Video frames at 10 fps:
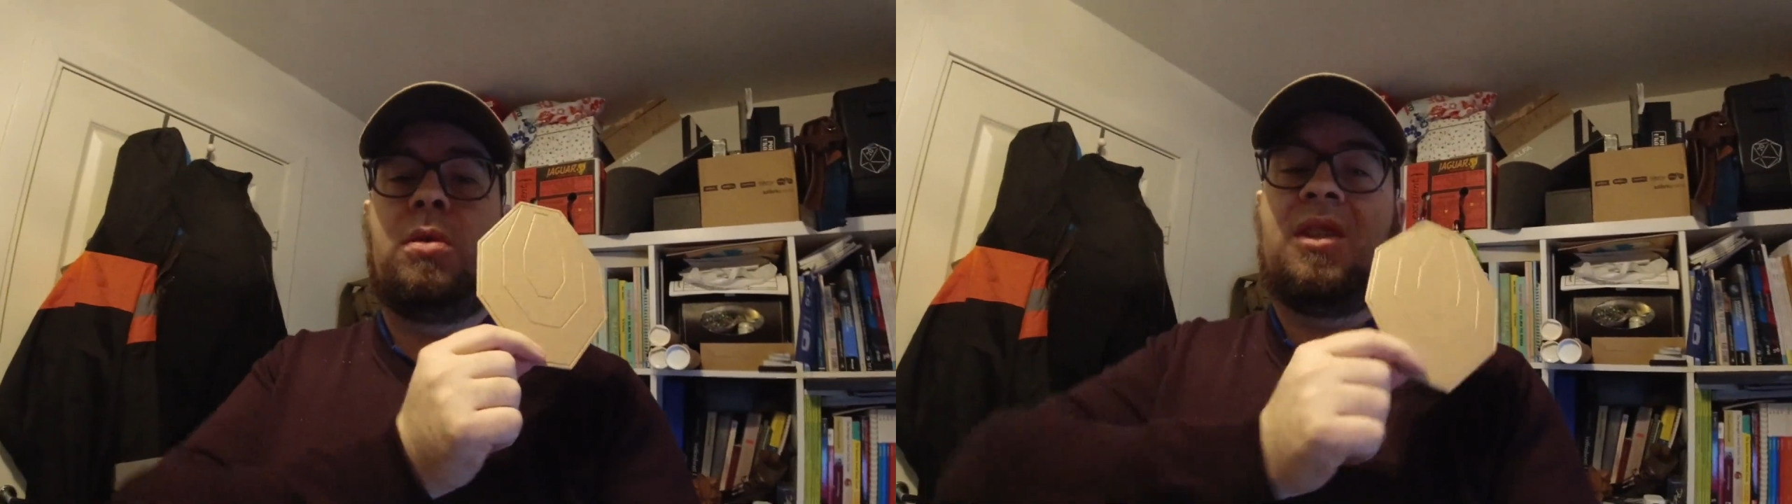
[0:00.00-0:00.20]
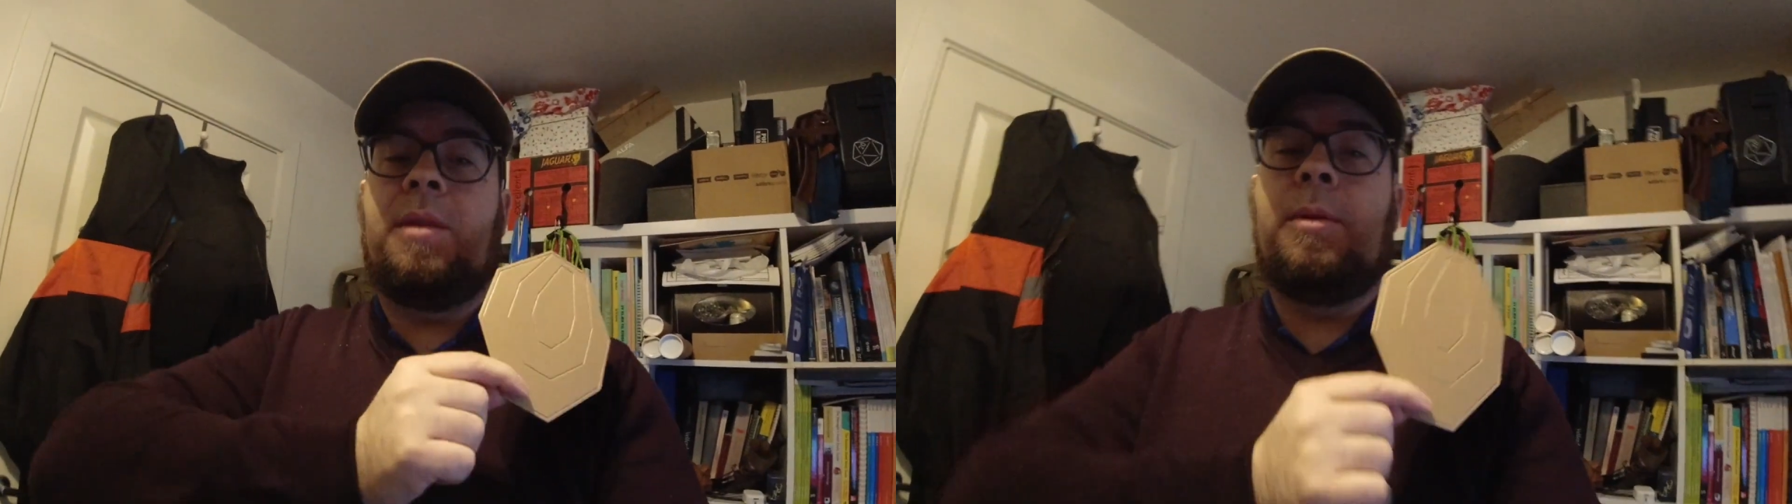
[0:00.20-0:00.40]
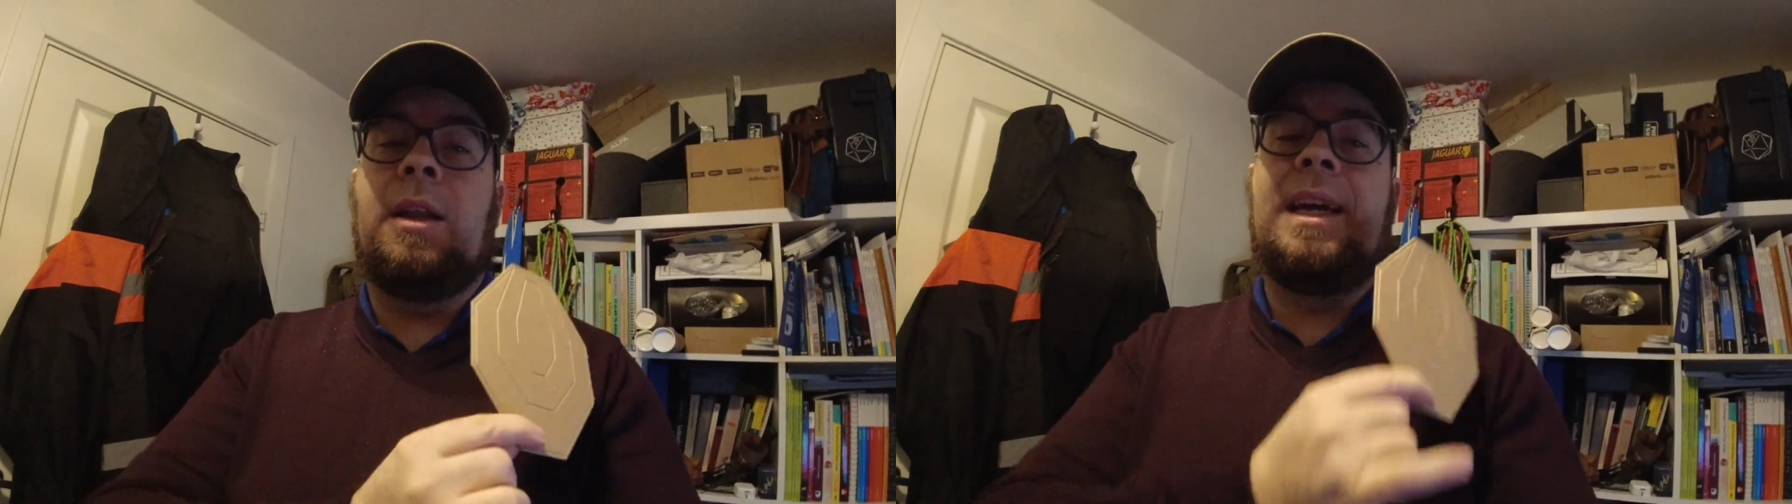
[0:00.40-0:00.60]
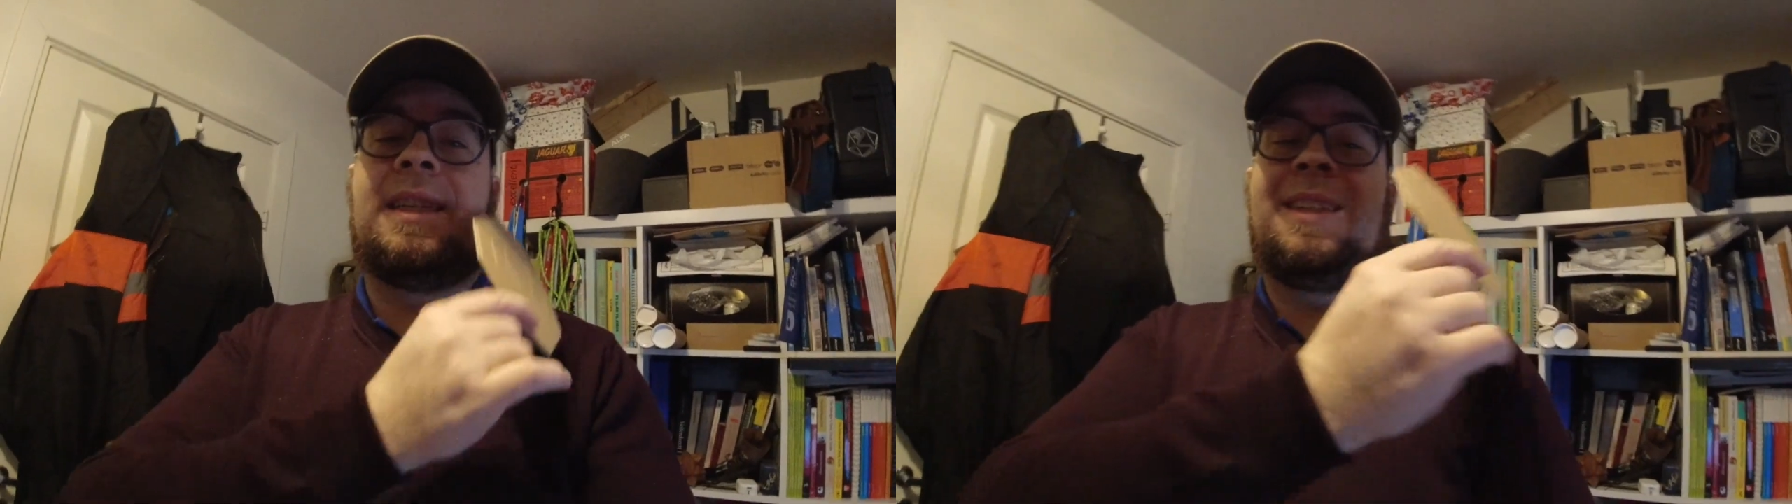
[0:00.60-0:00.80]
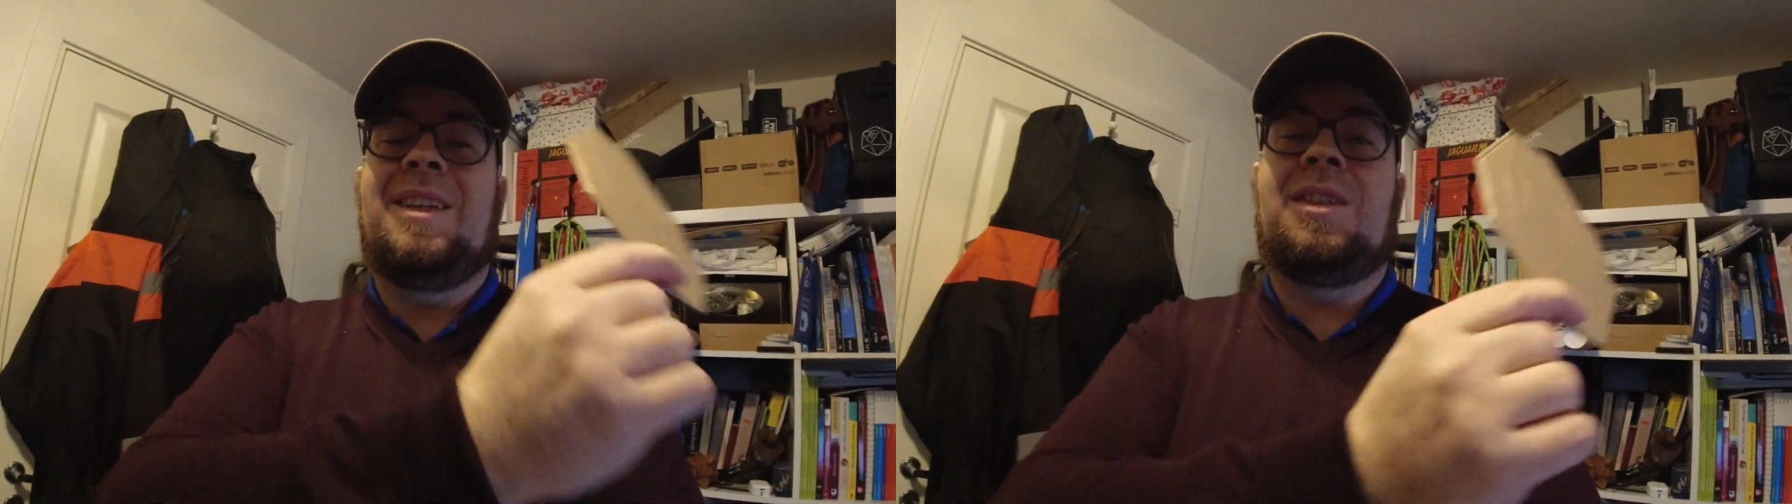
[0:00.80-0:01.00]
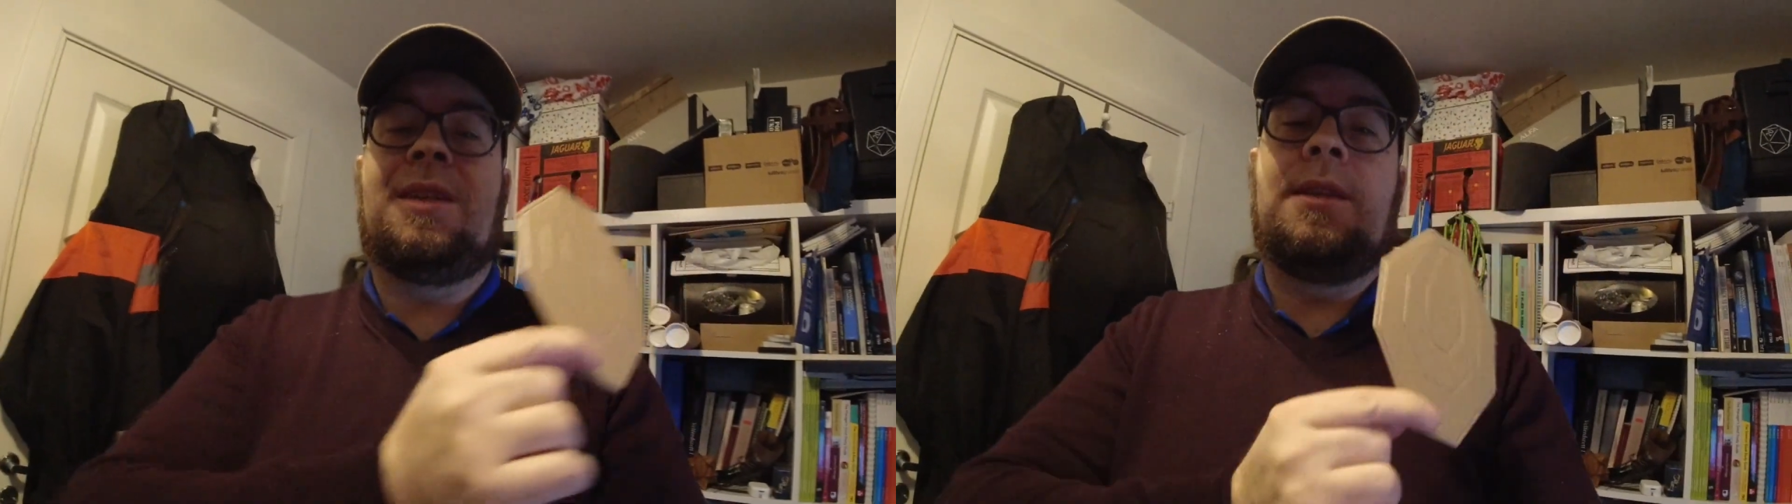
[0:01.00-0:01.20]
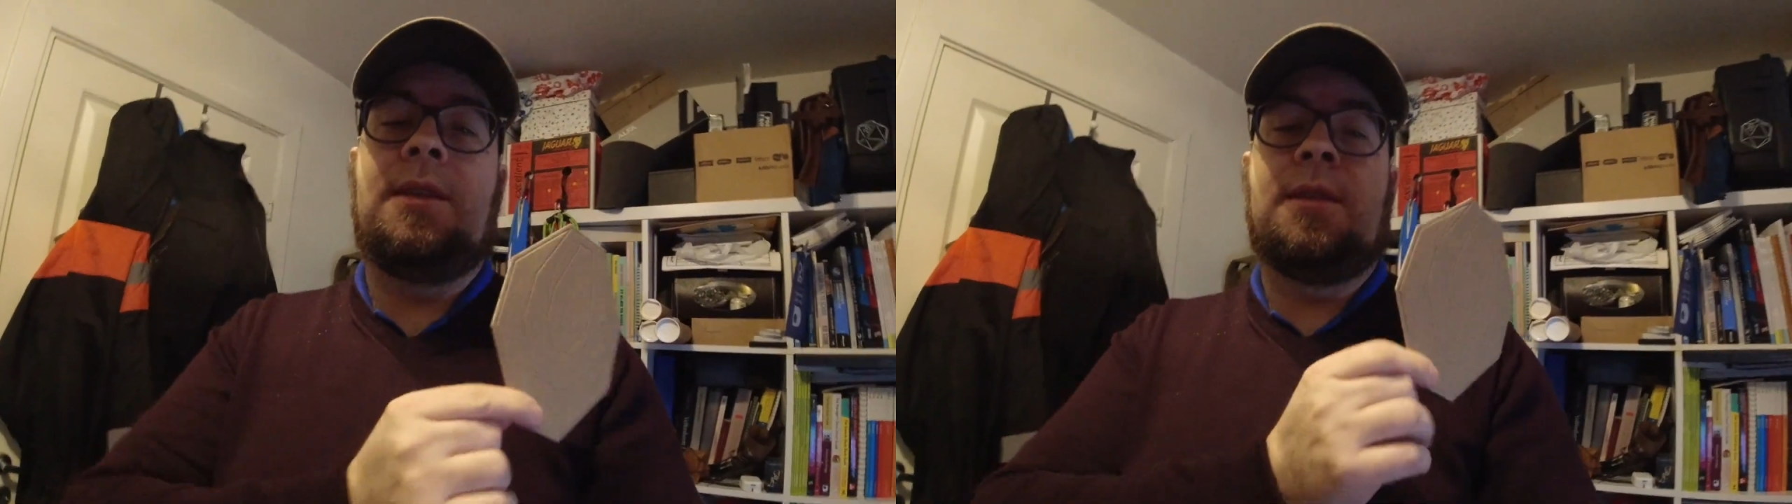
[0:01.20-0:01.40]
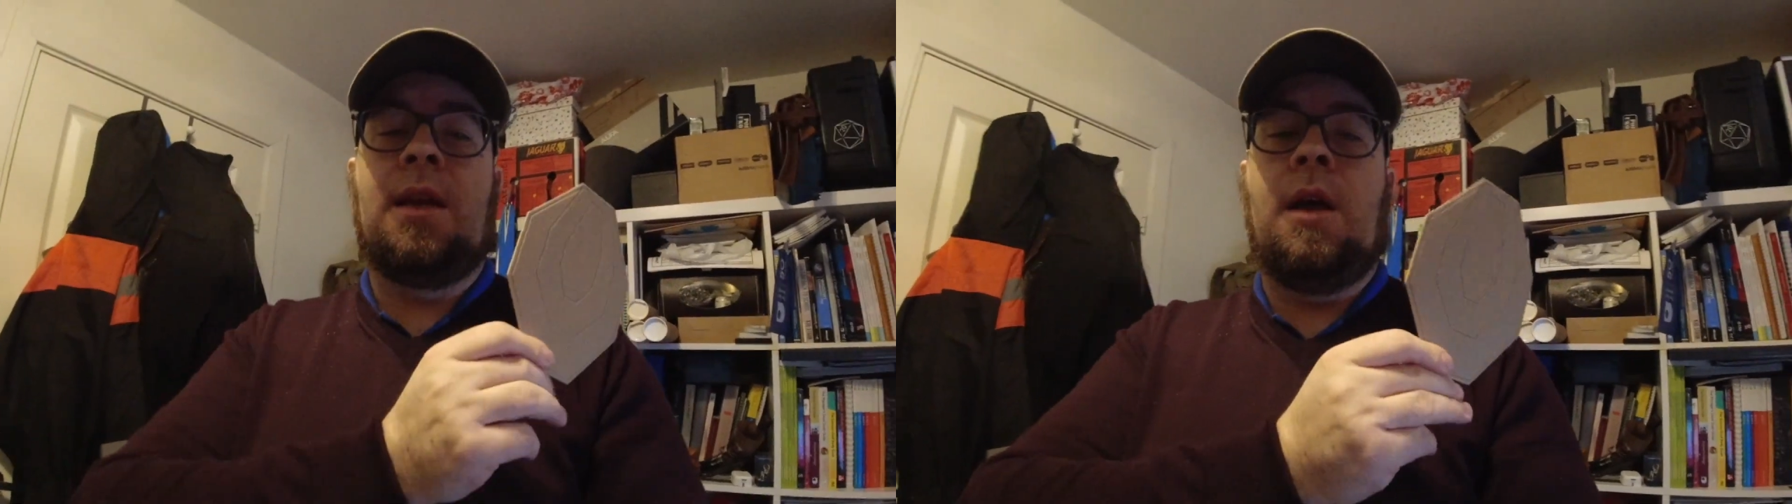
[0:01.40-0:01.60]
simulate
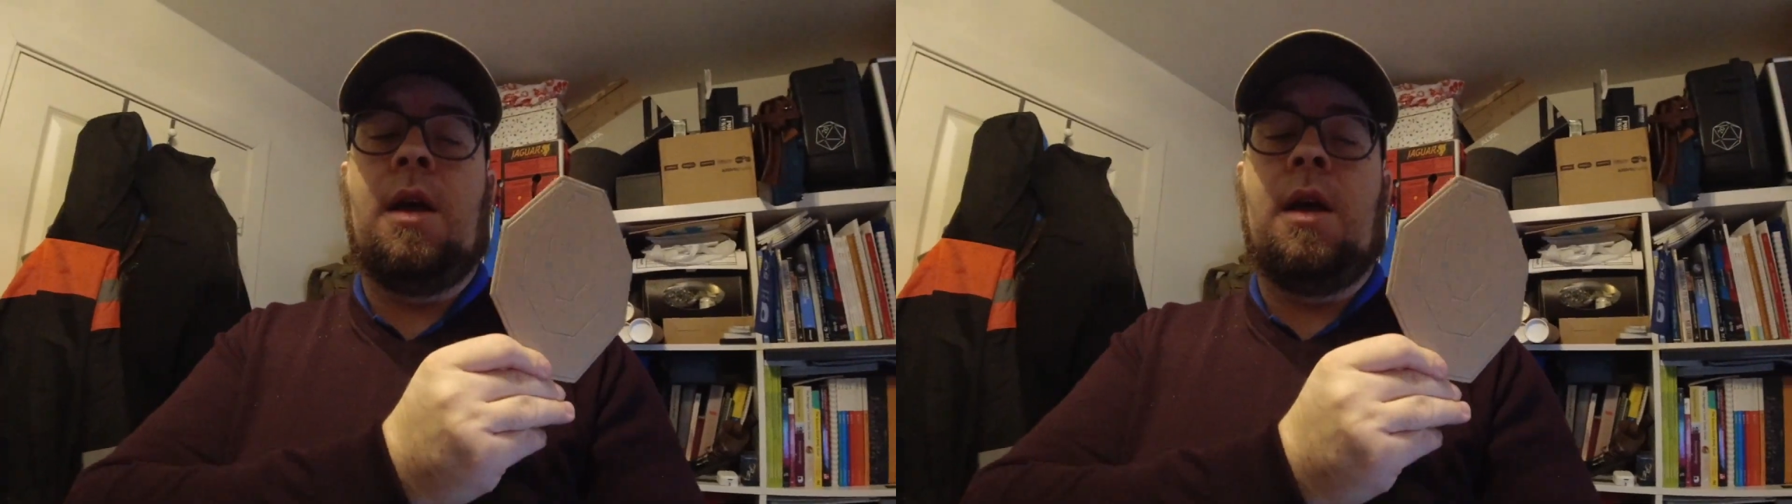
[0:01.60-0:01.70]
distance